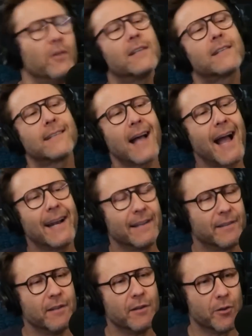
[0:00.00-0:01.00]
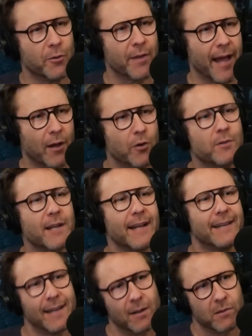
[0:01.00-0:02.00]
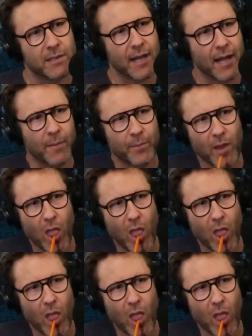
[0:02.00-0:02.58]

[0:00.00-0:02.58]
things. Who decided to do that? Whose idea was that?